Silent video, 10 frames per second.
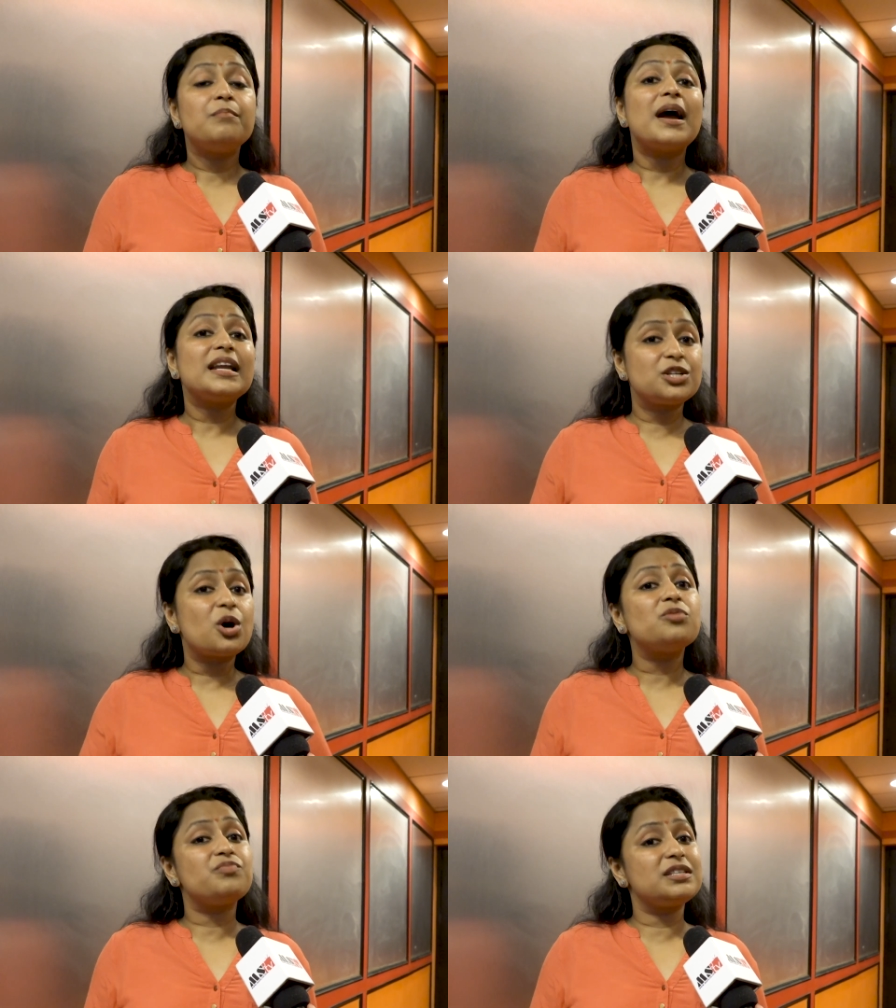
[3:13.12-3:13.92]
might
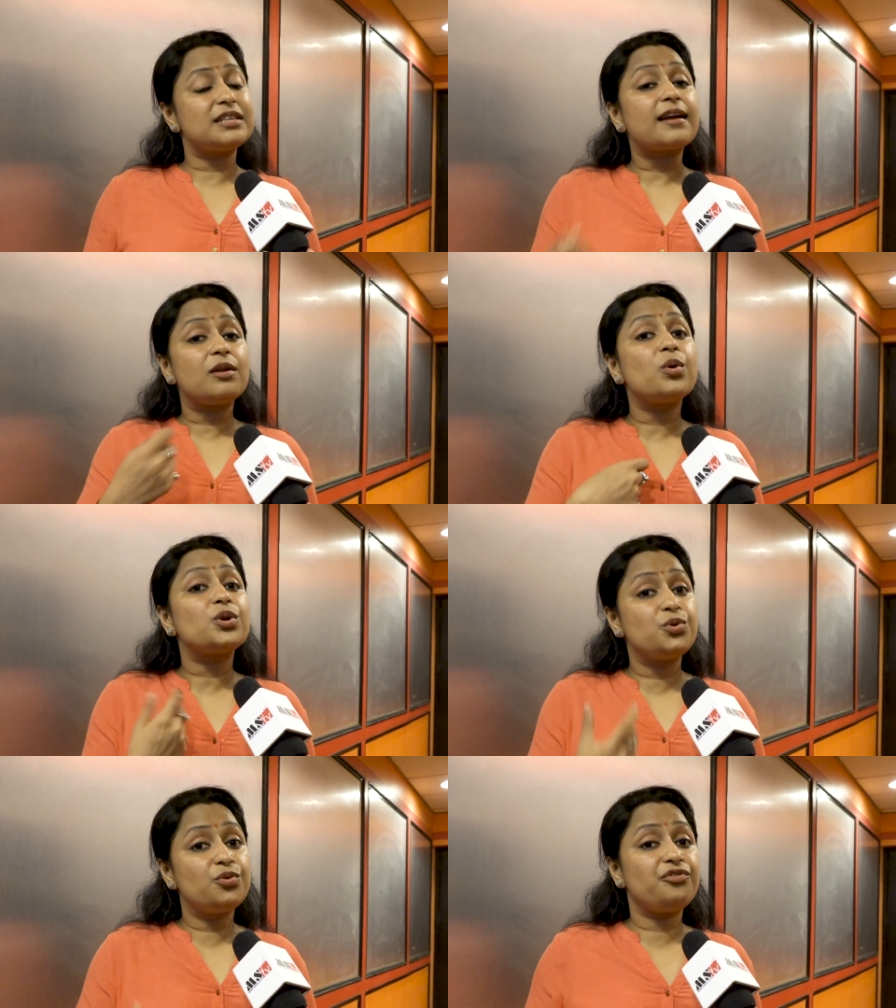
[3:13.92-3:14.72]
not be exactly
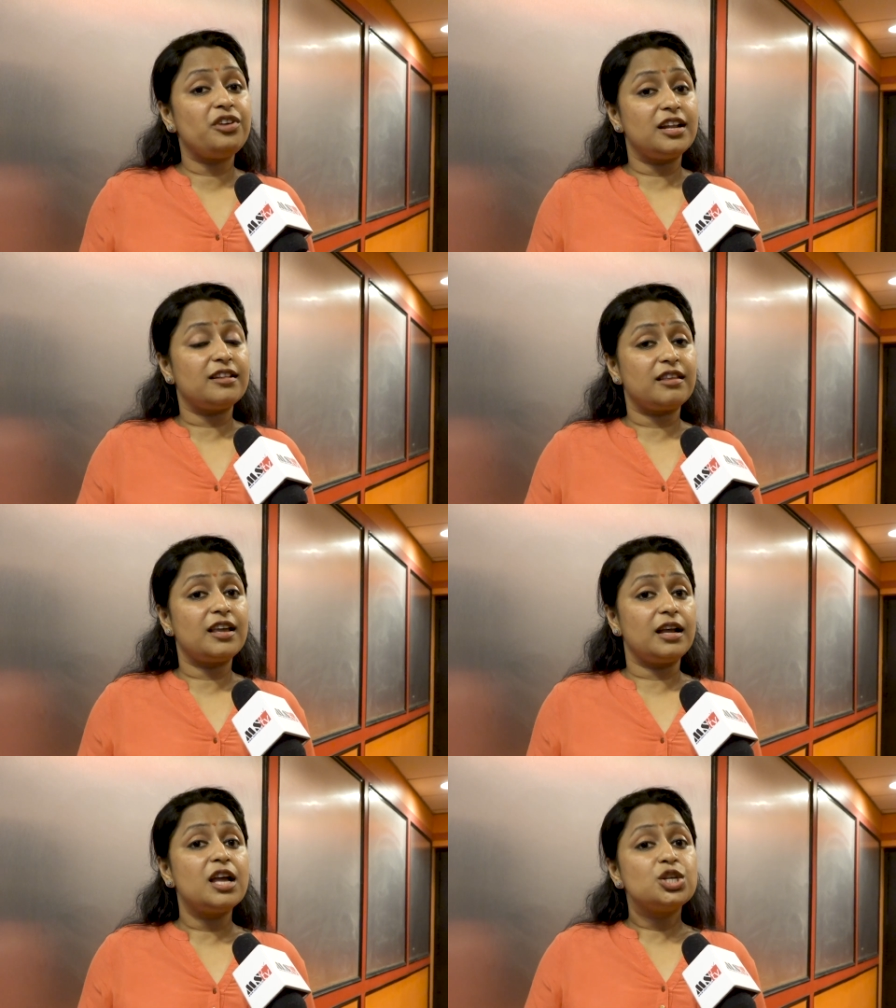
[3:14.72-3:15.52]
what you feel and
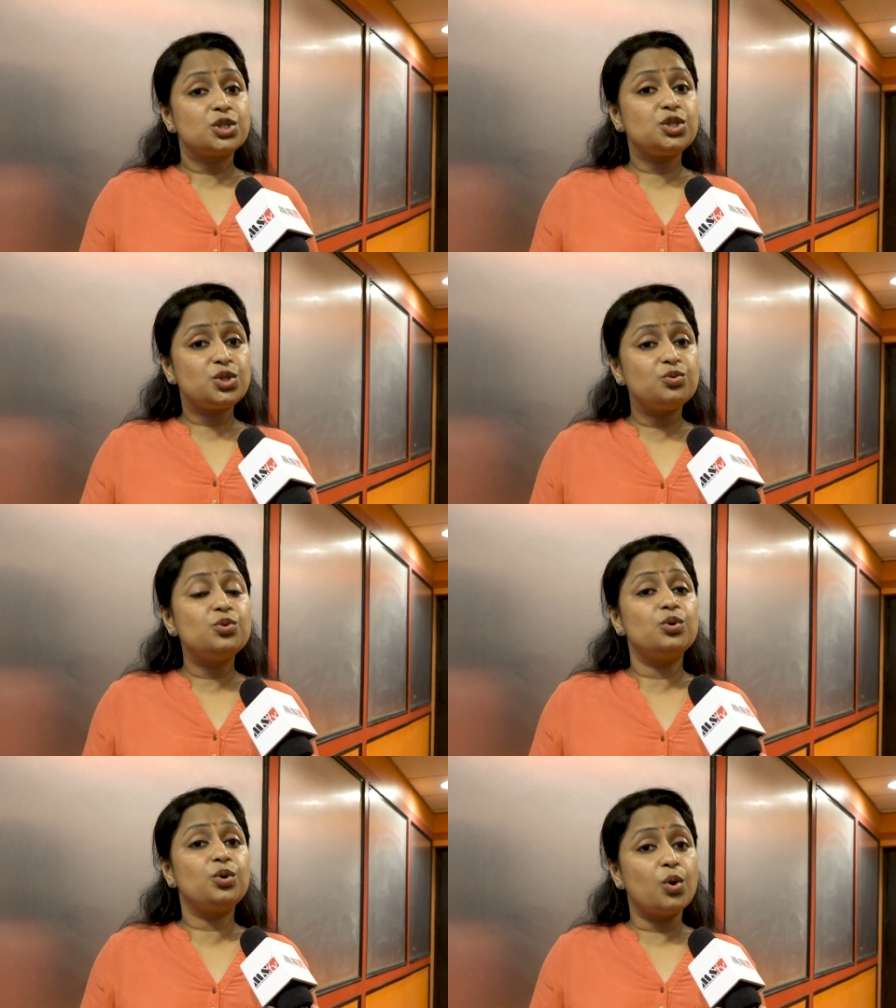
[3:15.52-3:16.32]
think. So
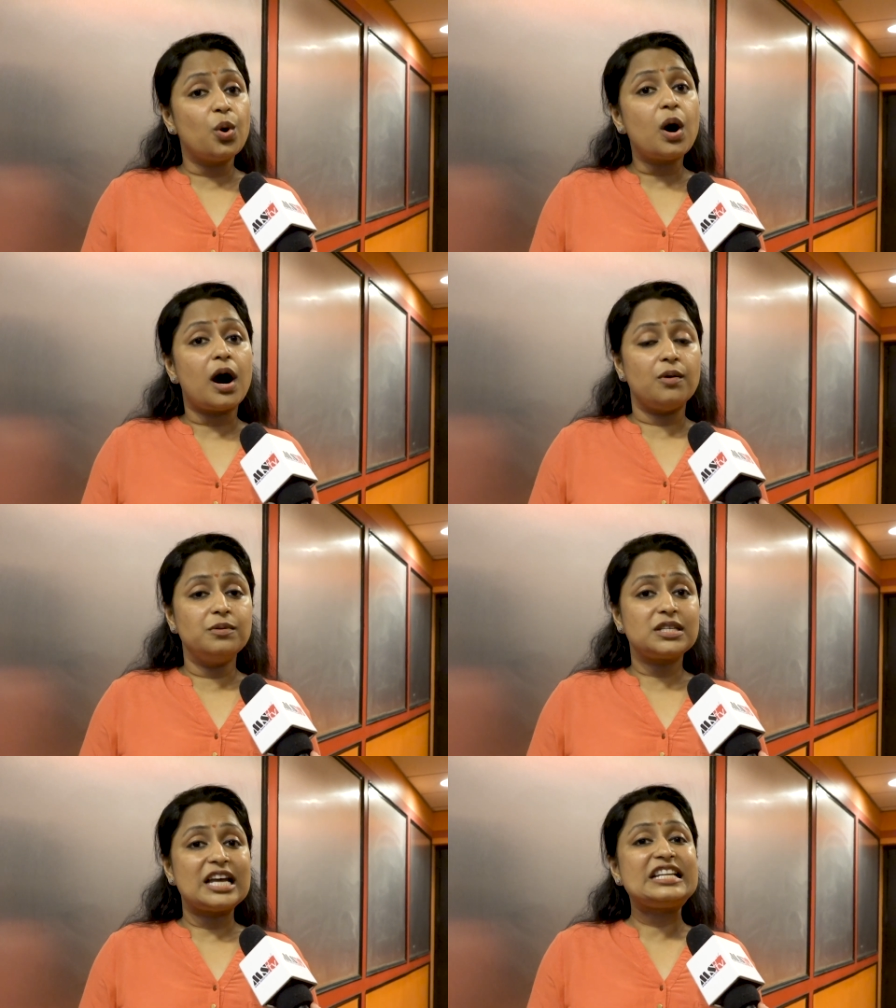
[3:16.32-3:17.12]
do go
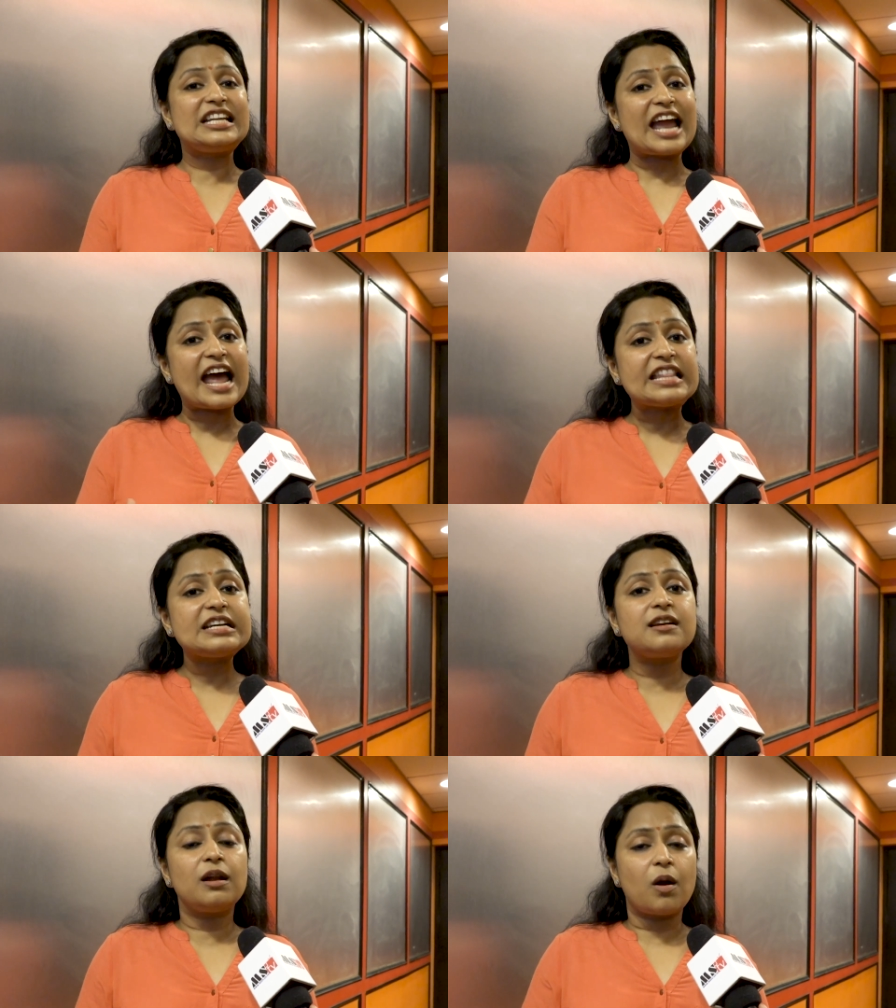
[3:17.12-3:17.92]
out and
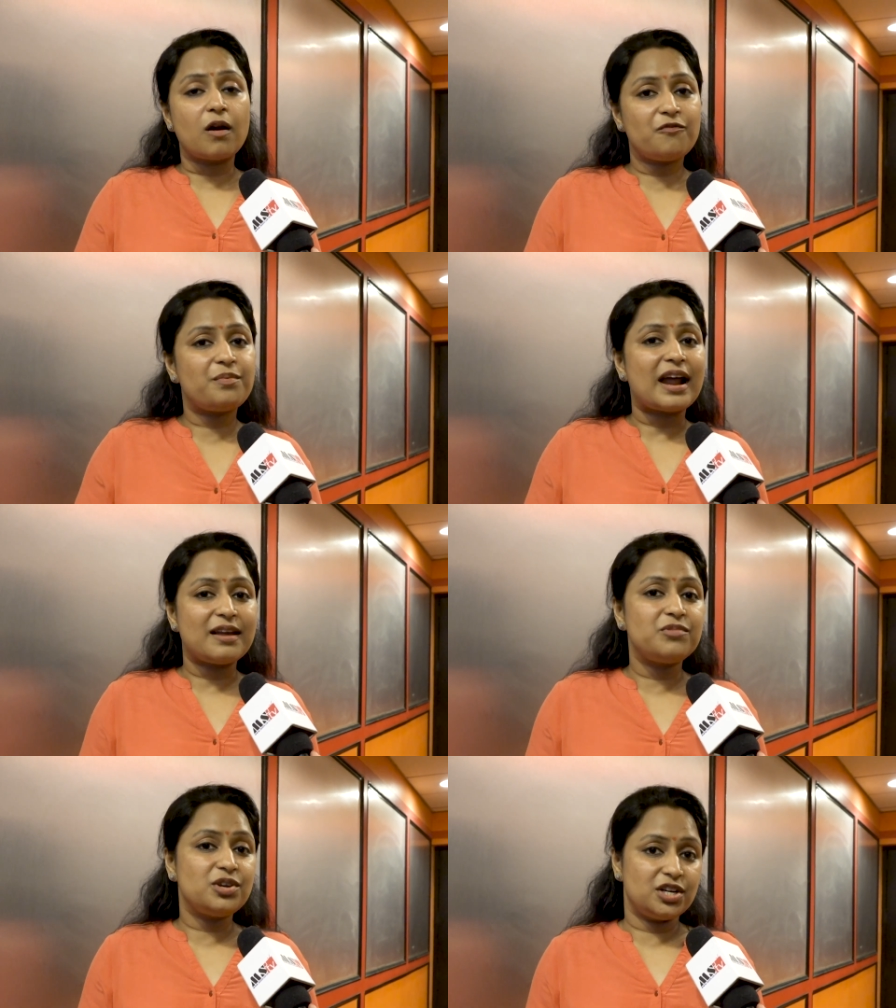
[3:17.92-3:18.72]
gather a lot of
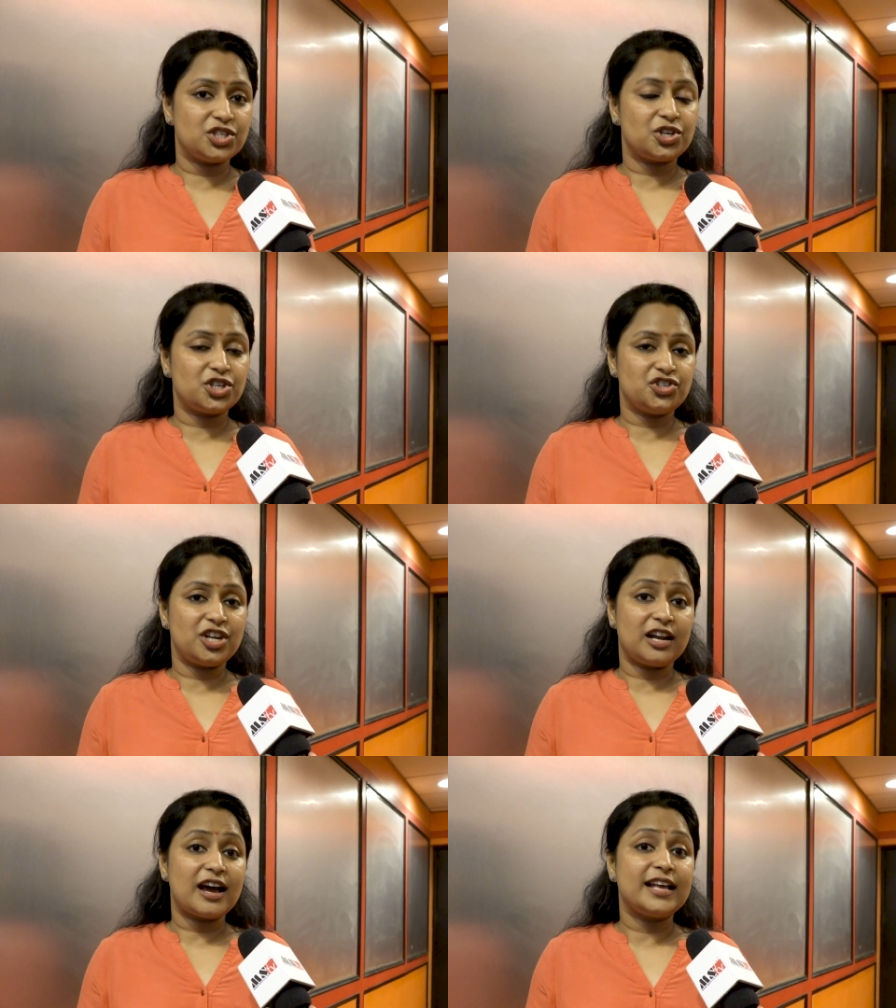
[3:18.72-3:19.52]
primary research
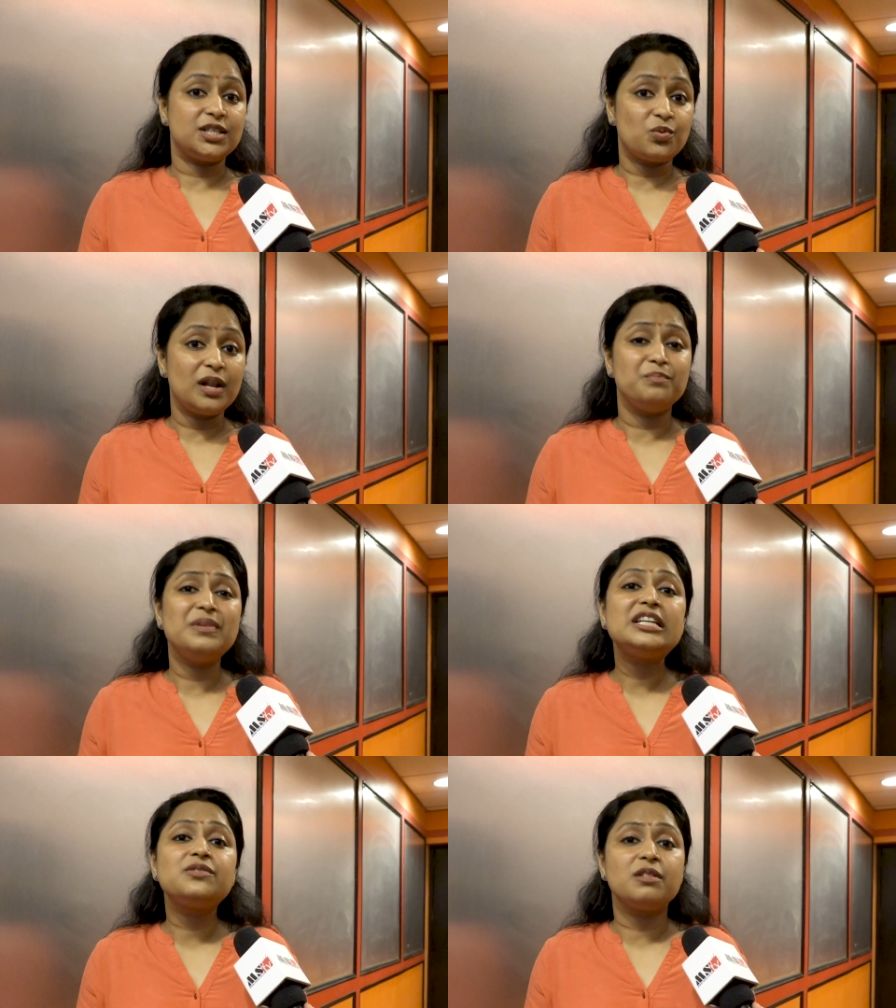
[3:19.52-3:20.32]
data as well.
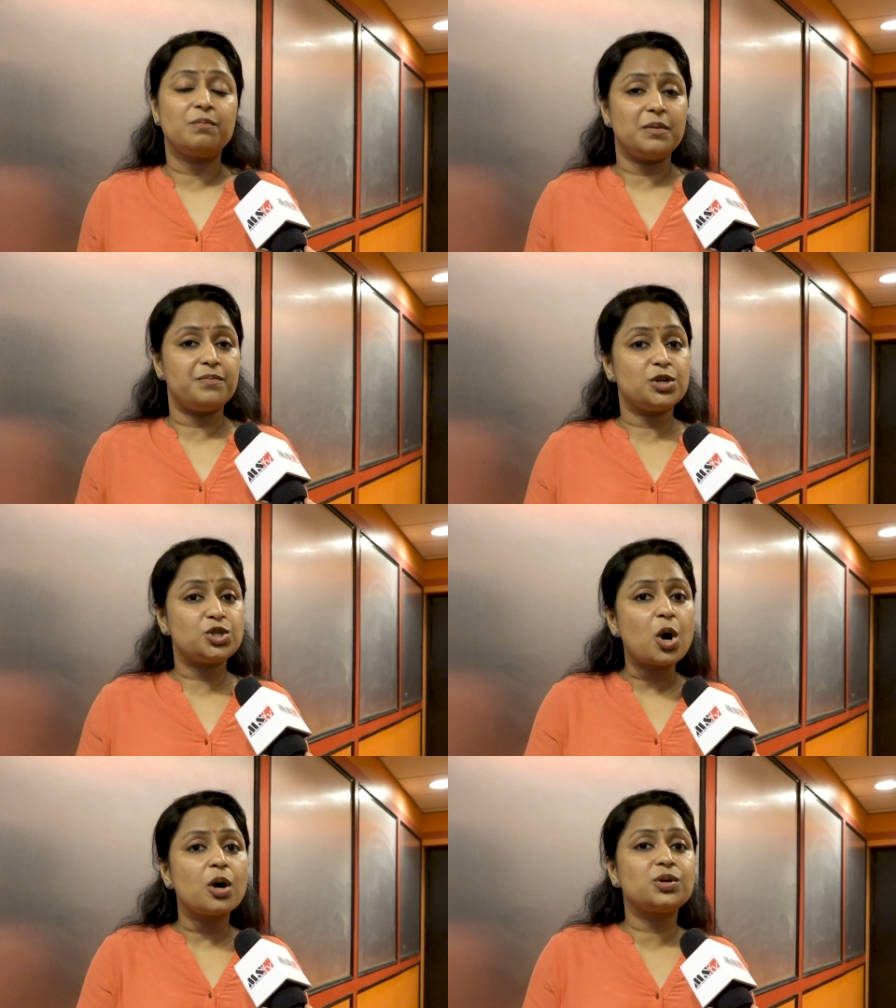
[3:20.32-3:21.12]
Meet with people,
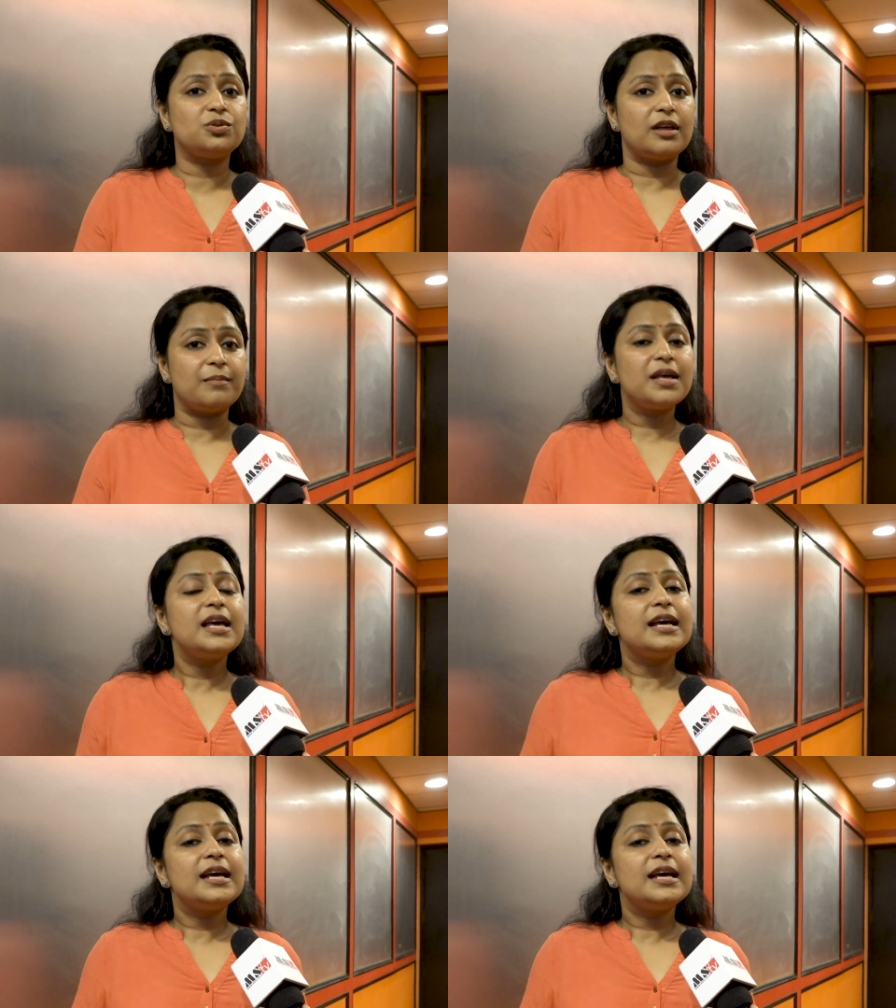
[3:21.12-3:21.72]
talk to them.